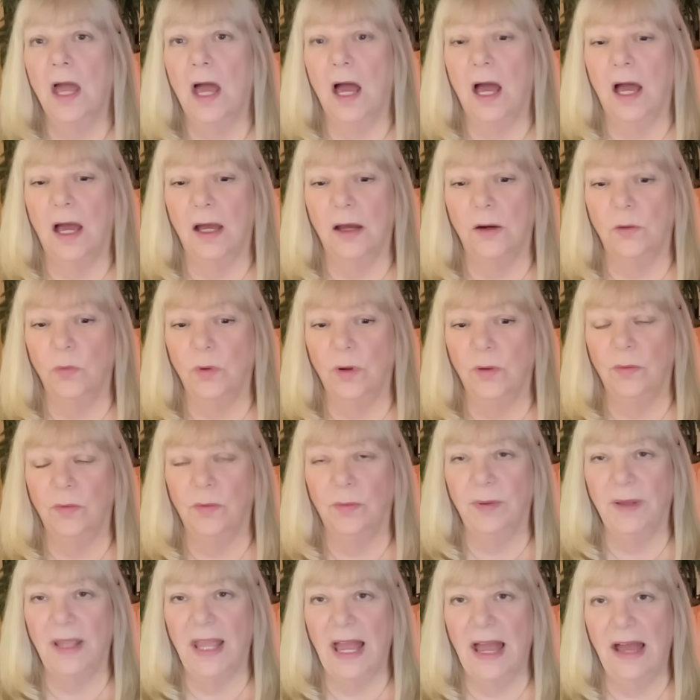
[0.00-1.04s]
Uh, we will
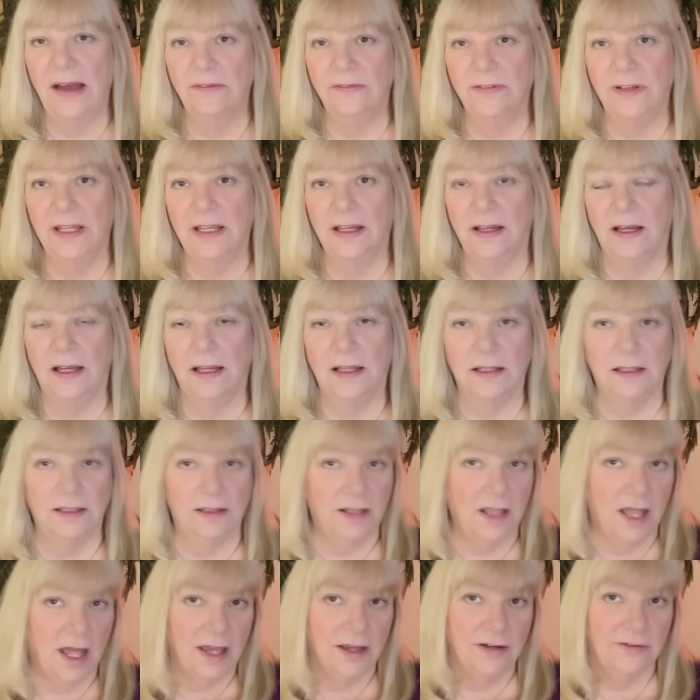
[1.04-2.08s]
be having a
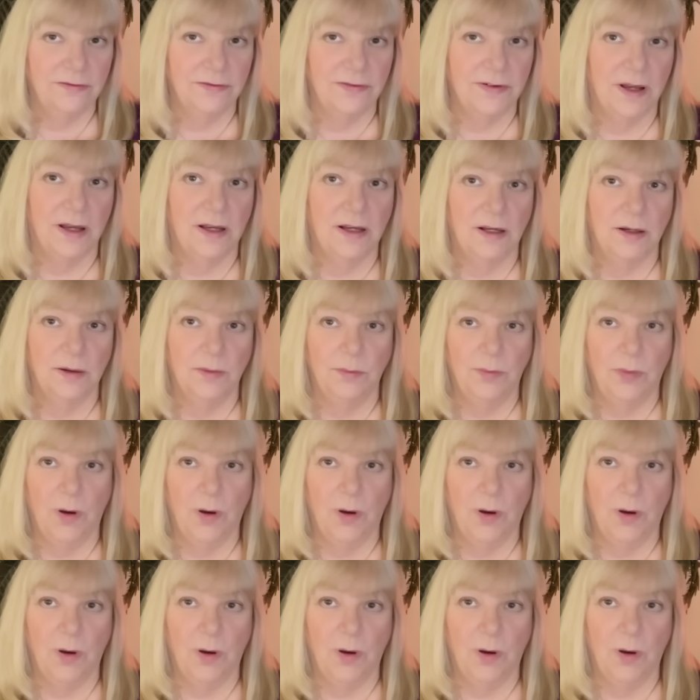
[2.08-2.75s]
live uh,